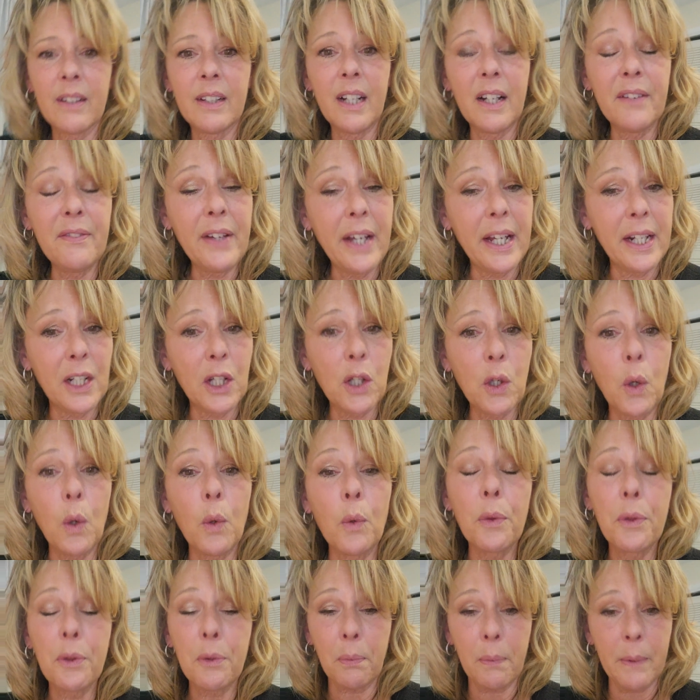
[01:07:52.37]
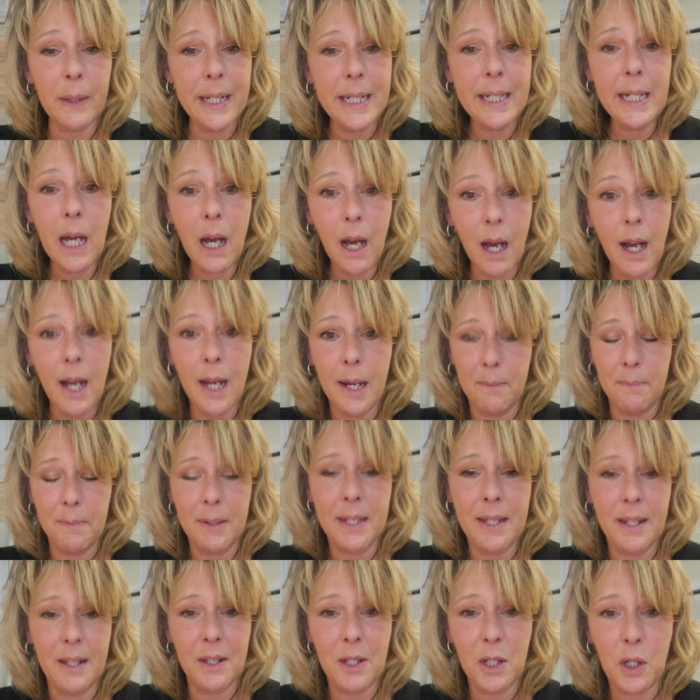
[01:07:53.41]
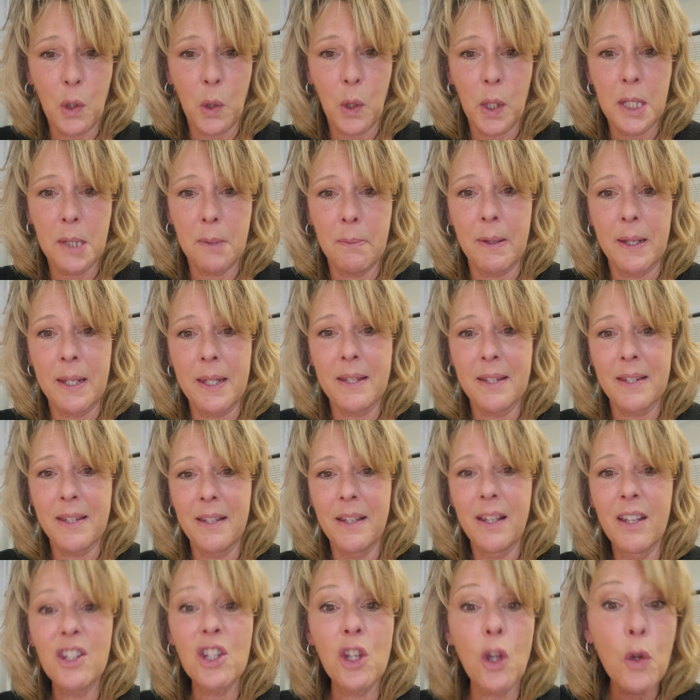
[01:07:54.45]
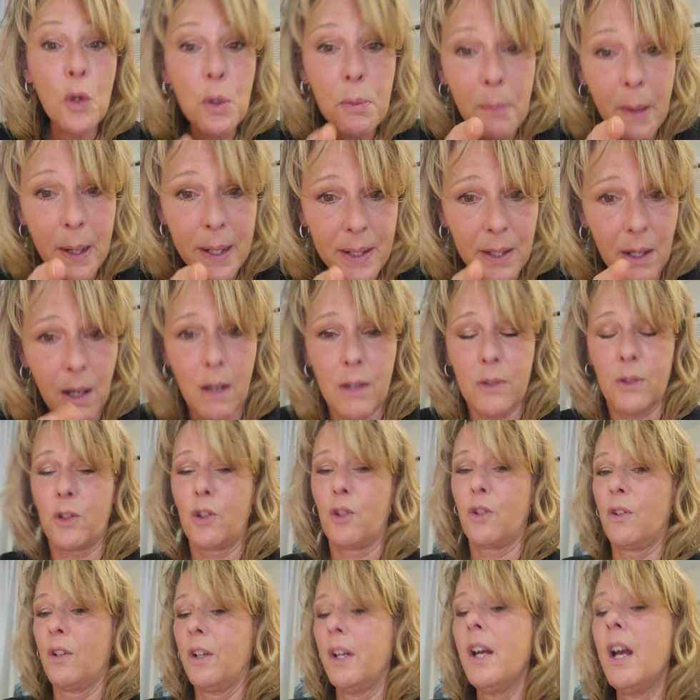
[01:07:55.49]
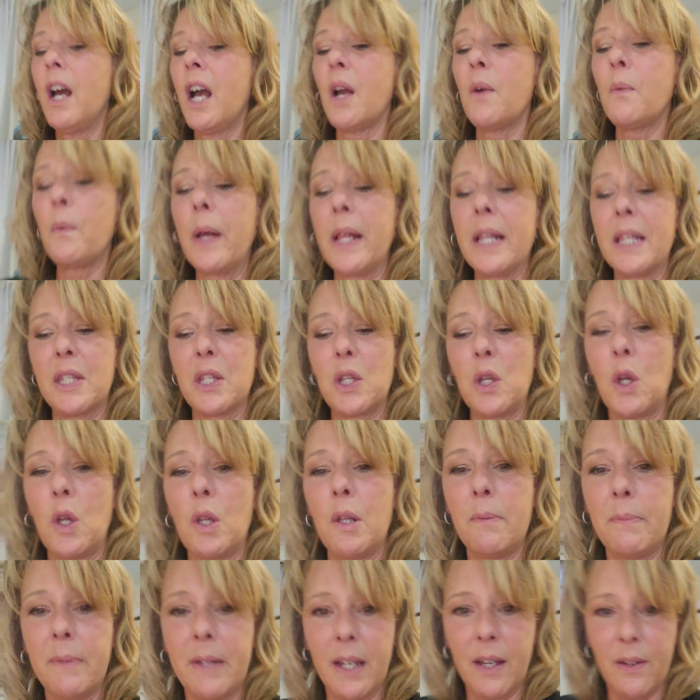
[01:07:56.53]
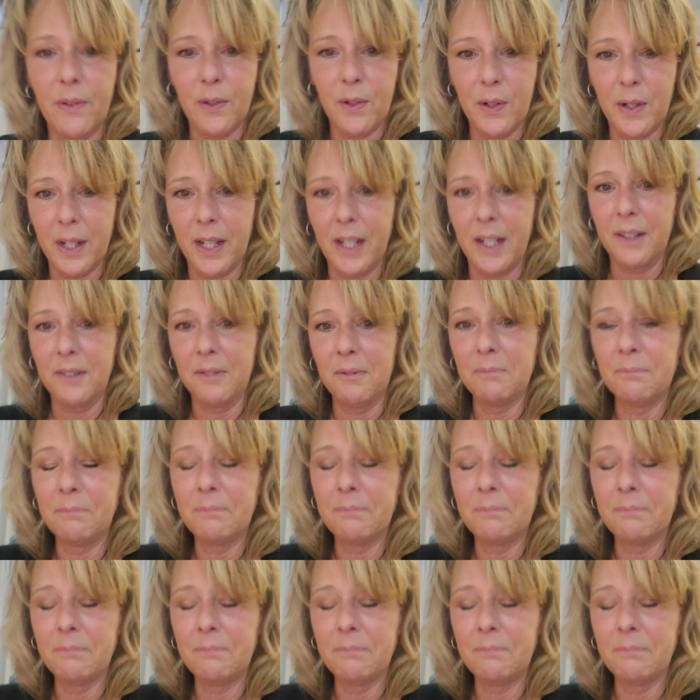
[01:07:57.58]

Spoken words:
I've had a cold 3 times since Christmas. So's my doctor. I went and saw him the other day.